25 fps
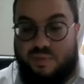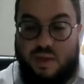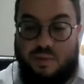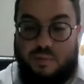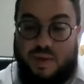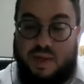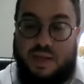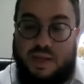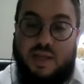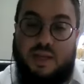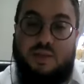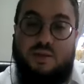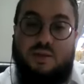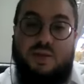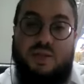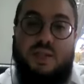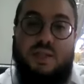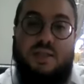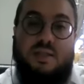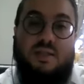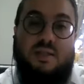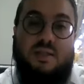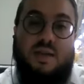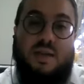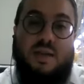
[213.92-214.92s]
But then there's
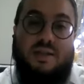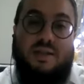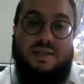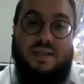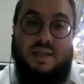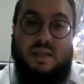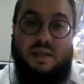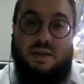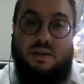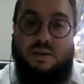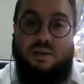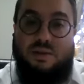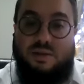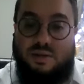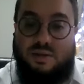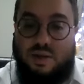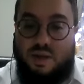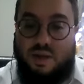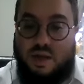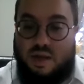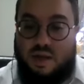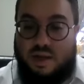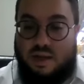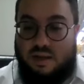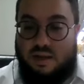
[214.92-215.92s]
these uh, sinners
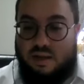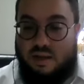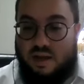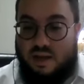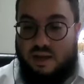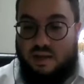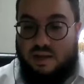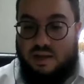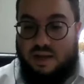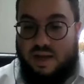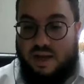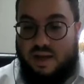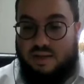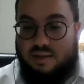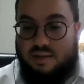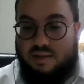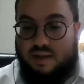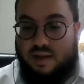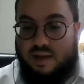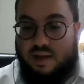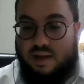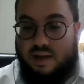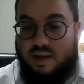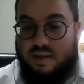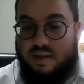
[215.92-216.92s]
that
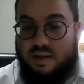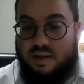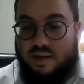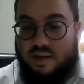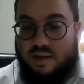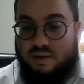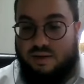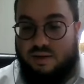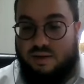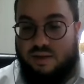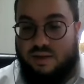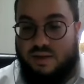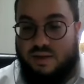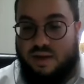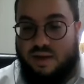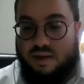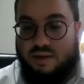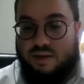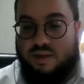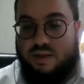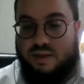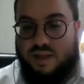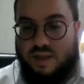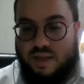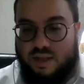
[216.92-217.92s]
uh, that are that
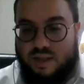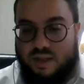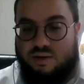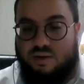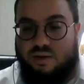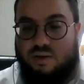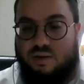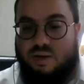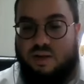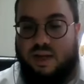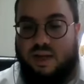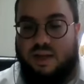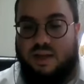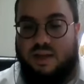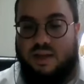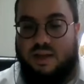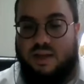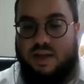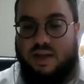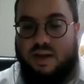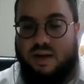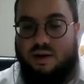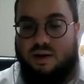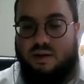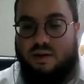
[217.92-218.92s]
are cynical and
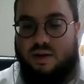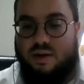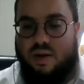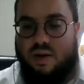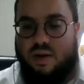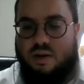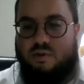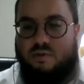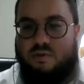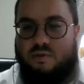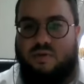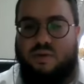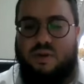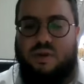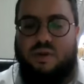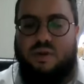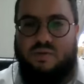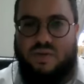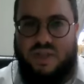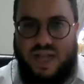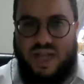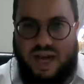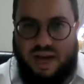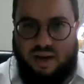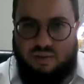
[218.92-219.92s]
they are full
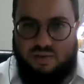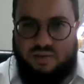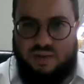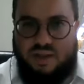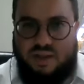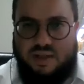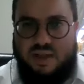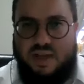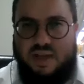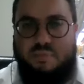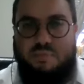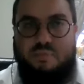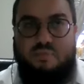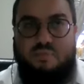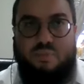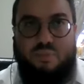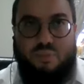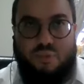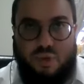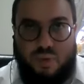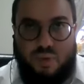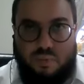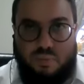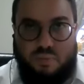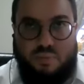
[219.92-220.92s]
of doubt and they
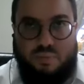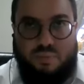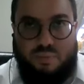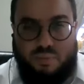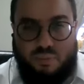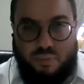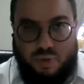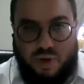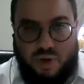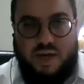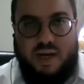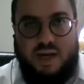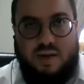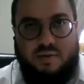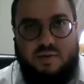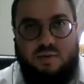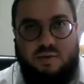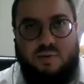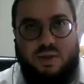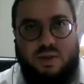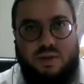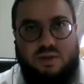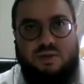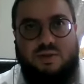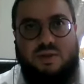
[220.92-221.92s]
pr- bring
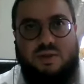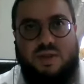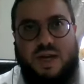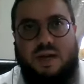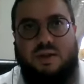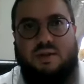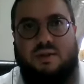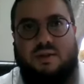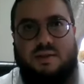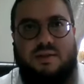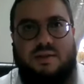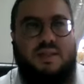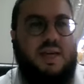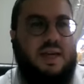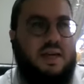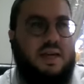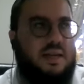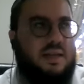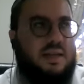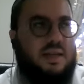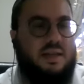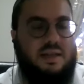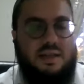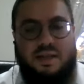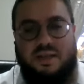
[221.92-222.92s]
everyone to doubt the
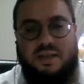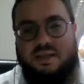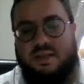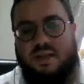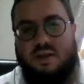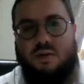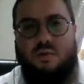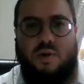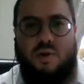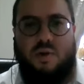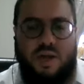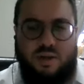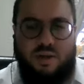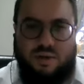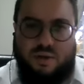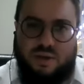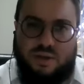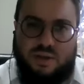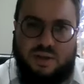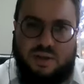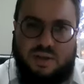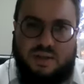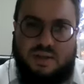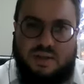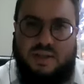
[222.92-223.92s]
tzaddik, and they say, "Why are you going
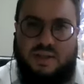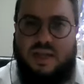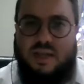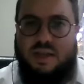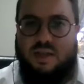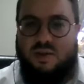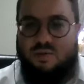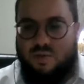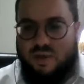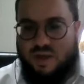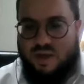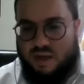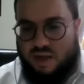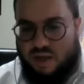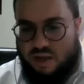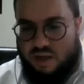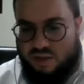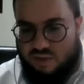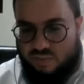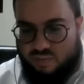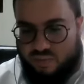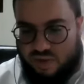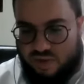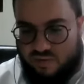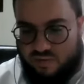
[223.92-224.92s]
to the tzaddik? We can
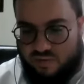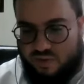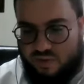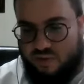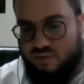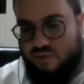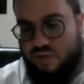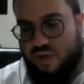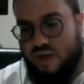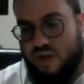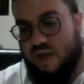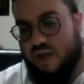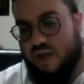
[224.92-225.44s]
also pray for you."